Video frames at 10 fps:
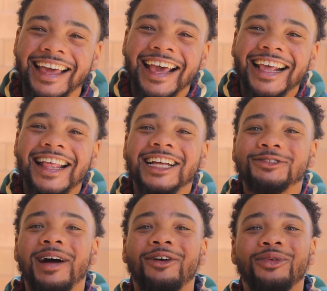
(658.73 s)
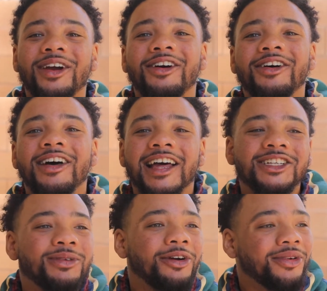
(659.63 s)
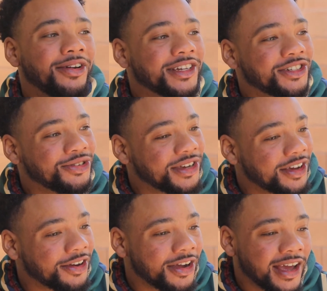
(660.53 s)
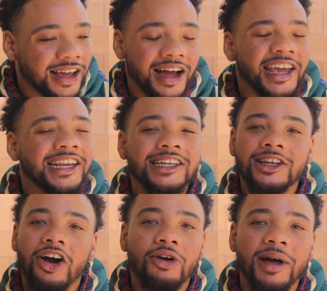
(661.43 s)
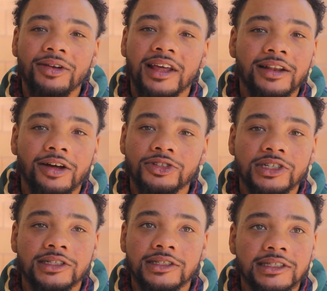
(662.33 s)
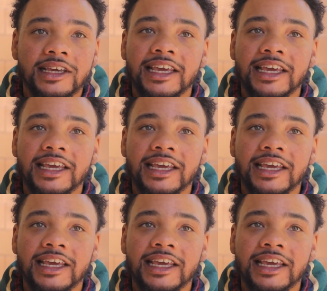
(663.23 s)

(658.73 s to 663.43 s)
That's my real issue here. Kanye didn't talk about nothing on Jesus is King.